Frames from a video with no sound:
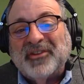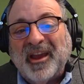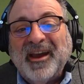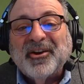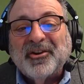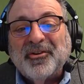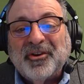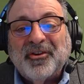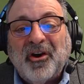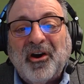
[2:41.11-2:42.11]
can occur
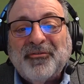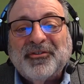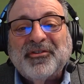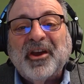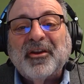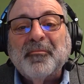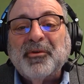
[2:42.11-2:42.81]
in an office setting,